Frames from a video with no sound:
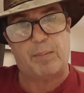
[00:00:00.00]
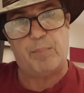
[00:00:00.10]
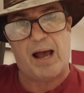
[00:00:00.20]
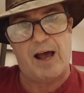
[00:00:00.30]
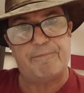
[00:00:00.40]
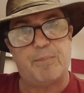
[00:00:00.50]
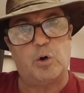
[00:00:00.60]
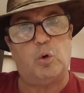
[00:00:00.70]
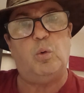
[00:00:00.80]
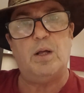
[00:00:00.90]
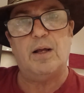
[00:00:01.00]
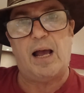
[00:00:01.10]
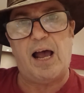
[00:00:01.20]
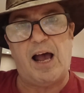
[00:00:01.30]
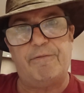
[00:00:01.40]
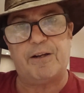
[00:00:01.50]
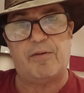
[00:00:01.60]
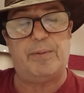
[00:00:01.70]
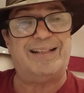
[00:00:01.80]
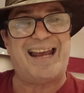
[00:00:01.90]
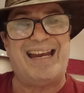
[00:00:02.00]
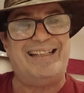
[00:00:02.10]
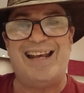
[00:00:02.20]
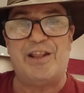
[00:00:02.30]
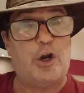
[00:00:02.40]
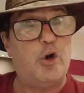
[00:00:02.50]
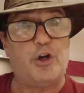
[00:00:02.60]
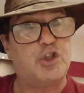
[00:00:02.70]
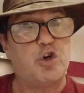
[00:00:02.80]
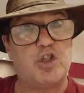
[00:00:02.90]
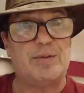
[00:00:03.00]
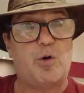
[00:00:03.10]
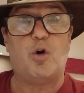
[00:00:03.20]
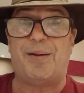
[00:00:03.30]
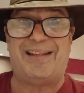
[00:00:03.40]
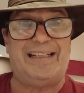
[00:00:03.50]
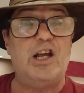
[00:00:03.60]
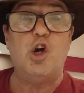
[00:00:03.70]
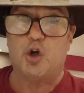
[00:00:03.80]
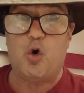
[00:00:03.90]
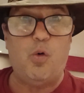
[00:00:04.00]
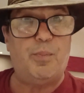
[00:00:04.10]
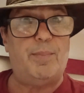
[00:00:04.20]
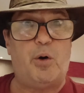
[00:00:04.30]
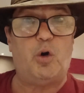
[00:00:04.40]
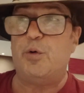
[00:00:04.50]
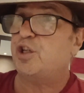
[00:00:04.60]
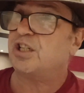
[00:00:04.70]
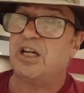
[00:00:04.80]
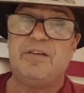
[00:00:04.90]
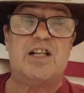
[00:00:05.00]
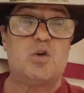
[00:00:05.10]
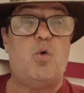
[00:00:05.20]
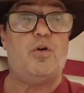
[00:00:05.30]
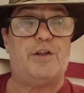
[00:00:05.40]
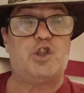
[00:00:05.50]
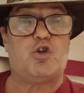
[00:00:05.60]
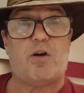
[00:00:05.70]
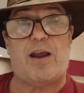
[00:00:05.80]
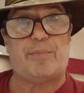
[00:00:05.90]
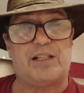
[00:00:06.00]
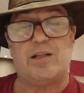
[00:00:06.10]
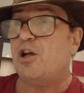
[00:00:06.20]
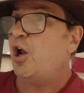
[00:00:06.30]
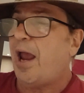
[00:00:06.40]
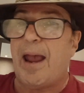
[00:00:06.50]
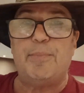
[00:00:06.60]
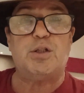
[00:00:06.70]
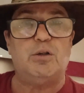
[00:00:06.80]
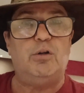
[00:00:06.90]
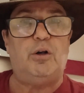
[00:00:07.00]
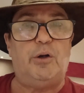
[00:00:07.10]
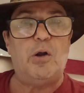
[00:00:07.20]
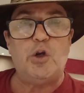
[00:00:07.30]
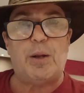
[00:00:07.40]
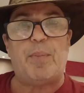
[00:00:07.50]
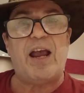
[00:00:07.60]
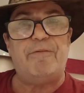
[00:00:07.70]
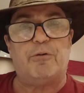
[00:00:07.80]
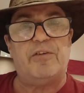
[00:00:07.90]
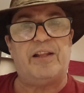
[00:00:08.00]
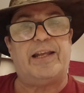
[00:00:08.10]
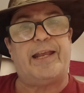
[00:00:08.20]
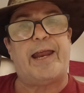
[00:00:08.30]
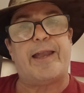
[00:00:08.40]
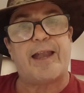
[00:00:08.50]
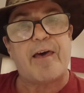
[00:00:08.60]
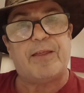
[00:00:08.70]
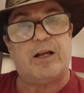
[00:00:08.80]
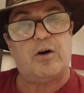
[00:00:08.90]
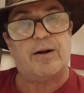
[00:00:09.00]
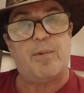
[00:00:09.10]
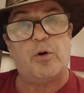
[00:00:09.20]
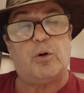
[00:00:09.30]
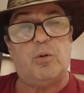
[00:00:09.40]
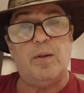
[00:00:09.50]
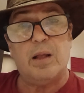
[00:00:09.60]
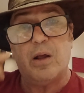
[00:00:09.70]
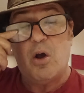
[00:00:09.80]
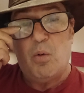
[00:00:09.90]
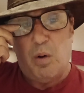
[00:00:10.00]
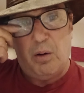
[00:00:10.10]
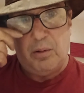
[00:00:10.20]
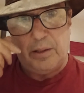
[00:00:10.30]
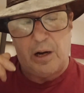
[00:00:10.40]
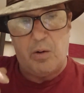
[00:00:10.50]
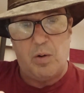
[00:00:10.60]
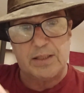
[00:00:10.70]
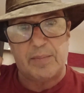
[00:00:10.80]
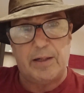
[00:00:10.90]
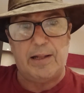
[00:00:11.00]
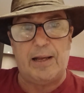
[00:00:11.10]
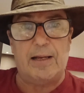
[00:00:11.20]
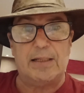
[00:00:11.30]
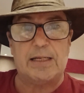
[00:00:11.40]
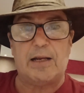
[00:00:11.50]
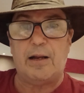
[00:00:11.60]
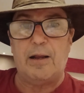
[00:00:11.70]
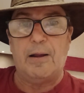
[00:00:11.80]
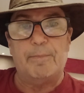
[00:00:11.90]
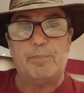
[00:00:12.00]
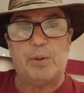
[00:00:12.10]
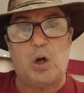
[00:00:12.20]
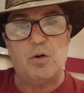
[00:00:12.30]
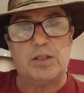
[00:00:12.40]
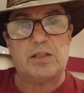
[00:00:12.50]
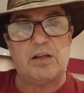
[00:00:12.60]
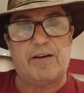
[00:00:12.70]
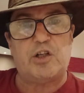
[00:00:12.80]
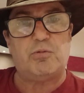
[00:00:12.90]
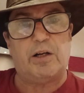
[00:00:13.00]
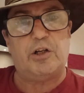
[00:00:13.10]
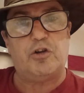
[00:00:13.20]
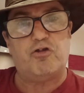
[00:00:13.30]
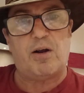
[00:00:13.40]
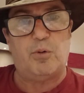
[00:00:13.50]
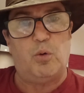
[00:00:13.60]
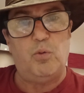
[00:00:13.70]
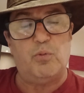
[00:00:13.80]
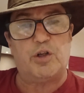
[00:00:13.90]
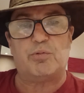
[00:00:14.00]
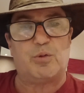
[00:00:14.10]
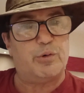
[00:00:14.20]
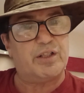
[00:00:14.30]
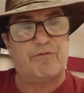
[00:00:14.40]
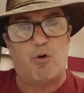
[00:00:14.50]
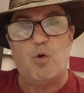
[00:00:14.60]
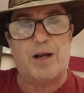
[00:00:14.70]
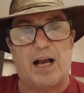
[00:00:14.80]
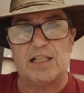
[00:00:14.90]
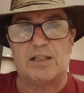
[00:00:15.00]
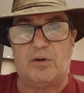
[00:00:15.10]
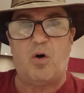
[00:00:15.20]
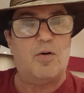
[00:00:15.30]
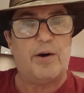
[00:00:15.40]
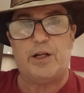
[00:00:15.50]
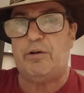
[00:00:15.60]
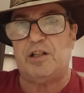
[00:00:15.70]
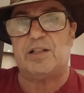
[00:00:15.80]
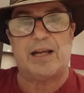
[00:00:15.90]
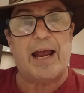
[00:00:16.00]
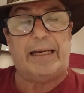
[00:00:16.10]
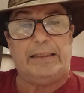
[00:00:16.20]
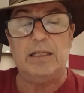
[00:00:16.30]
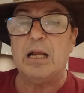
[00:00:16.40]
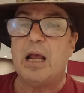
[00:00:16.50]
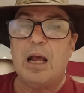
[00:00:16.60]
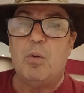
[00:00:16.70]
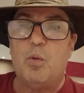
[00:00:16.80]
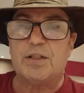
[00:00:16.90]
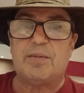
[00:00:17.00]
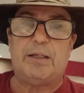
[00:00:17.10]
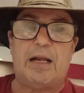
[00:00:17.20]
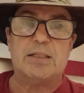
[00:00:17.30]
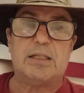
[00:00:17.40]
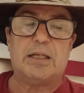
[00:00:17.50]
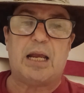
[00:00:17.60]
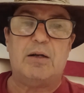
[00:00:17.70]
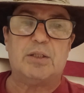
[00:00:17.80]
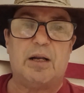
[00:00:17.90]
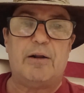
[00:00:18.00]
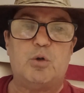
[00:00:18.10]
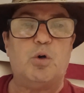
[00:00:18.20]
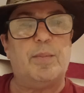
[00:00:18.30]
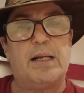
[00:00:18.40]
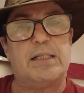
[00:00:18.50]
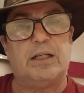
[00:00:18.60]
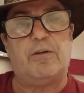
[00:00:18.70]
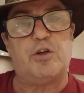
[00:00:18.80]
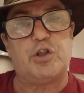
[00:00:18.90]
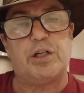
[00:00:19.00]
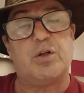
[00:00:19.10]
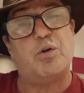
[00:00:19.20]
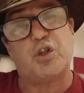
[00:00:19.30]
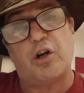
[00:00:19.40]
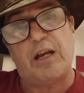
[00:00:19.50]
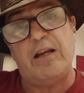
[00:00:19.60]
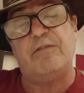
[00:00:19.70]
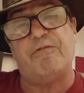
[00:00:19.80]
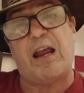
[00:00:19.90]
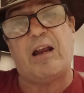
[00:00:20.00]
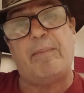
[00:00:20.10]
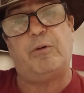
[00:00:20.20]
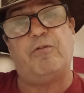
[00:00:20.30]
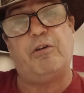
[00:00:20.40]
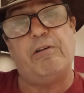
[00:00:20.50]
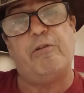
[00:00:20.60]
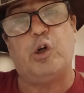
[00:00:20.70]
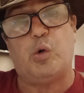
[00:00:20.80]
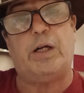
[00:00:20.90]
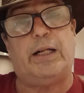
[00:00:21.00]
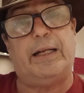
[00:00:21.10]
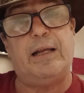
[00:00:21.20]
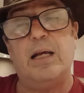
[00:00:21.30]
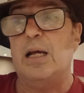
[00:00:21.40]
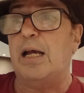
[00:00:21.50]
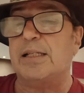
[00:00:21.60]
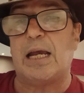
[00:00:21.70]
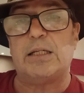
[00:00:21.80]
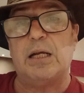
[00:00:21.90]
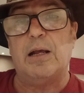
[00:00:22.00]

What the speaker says: half model, half government gain, they're not a socialist model, but the corporate model, which is giving us all of this crap, this absolutely, you pay for everything and you get nothing kind of model. Well, what's happening there is that because they've actually run into trouble, which was always forecast long by the critics again, what's happening now is that the council are now talking about selling off the shares. So what's going to happen very, very quickly is that